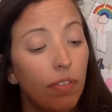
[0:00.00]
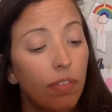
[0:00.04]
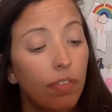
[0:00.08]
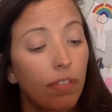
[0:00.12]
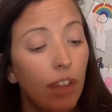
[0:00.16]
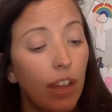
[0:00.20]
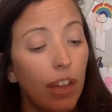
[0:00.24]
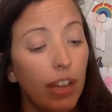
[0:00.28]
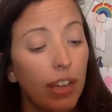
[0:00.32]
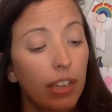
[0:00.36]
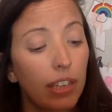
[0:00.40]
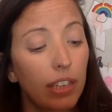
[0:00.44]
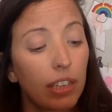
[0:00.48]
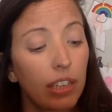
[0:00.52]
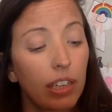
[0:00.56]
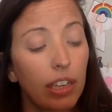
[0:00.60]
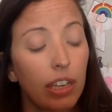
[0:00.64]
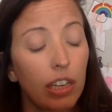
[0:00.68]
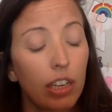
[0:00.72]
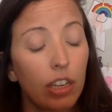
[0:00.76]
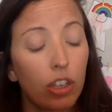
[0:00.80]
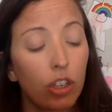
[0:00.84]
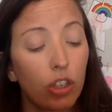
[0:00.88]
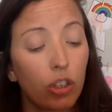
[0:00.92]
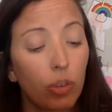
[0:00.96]
Finally,
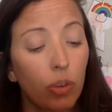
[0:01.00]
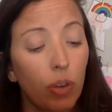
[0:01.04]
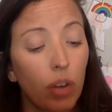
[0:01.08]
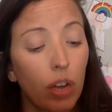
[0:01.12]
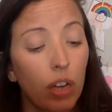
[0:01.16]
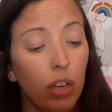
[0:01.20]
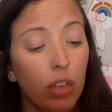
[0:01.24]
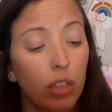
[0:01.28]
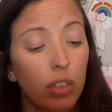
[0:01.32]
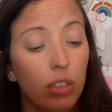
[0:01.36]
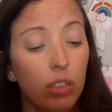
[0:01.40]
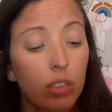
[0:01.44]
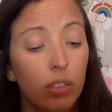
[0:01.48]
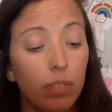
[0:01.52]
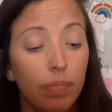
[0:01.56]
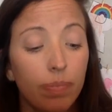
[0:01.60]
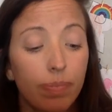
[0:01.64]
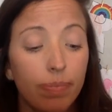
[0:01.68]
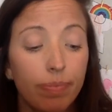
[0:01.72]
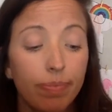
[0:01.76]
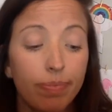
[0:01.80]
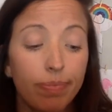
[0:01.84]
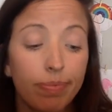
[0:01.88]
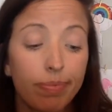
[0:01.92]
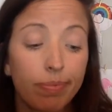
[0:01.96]
he shrugged.
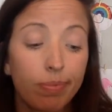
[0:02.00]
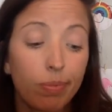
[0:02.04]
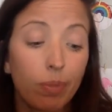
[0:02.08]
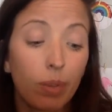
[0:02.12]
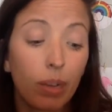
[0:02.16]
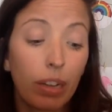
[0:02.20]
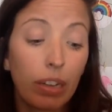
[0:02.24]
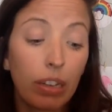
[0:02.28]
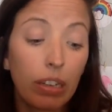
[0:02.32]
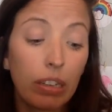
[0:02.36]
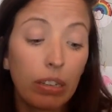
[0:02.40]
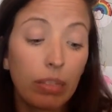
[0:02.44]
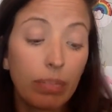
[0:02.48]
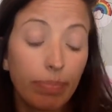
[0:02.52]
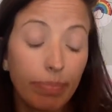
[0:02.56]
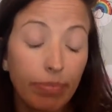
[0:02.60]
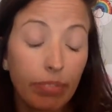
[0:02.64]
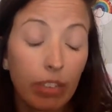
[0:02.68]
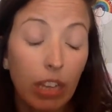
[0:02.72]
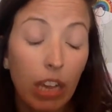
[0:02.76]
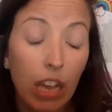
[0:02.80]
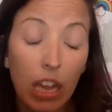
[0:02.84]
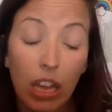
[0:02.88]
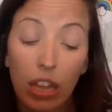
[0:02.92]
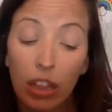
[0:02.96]
Well,
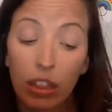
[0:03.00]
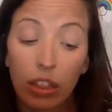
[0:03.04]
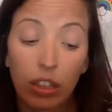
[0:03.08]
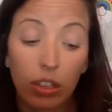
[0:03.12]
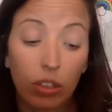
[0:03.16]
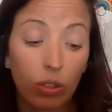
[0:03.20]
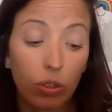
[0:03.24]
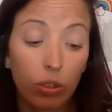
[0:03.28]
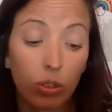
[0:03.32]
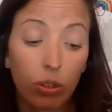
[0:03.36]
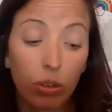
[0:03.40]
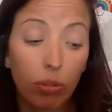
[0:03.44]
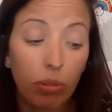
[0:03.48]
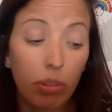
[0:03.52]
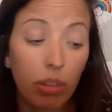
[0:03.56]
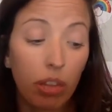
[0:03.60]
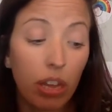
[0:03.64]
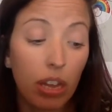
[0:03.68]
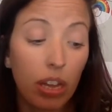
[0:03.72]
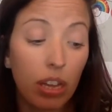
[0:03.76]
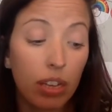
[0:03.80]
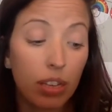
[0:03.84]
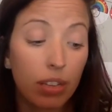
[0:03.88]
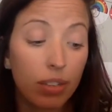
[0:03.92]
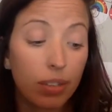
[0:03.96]
the truth
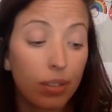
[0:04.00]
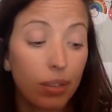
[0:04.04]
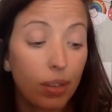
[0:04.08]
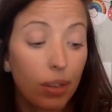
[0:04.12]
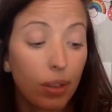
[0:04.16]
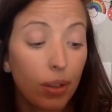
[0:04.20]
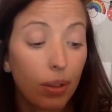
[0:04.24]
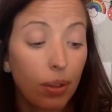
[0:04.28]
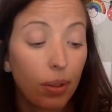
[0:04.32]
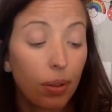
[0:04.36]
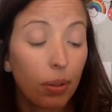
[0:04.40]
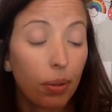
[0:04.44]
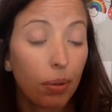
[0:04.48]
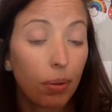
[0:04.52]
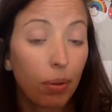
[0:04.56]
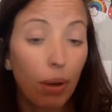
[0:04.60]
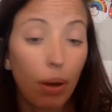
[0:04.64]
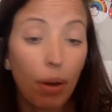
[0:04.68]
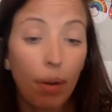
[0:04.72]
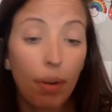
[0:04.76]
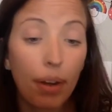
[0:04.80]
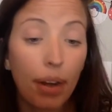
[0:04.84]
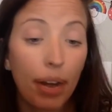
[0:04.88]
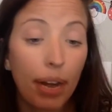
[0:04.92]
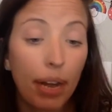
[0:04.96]
is, there
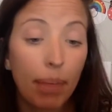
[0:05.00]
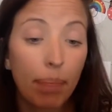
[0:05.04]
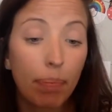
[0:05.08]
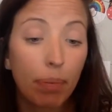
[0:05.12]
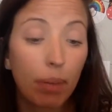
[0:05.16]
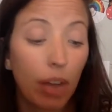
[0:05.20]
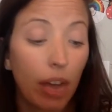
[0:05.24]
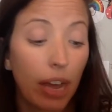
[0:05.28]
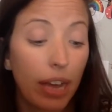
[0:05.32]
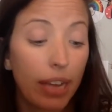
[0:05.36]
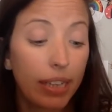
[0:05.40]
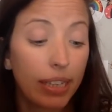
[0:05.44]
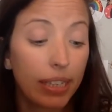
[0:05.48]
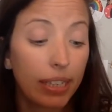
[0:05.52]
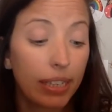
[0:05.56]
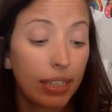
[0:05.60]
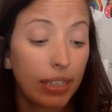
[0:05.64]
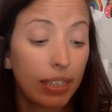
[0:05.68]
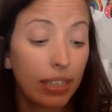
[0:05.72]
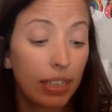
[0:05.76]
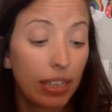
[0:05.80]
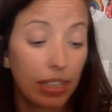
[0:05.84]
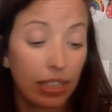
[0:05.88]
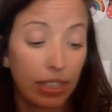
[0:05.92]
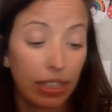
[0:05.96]
aren't any
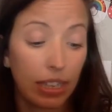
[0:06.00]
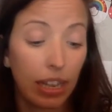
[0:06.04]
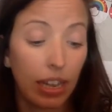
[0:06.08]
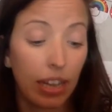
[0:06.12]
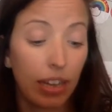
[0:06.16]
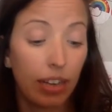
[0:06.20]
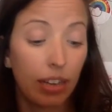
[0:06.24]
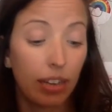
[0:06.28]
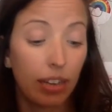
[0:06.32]
prizes, he said.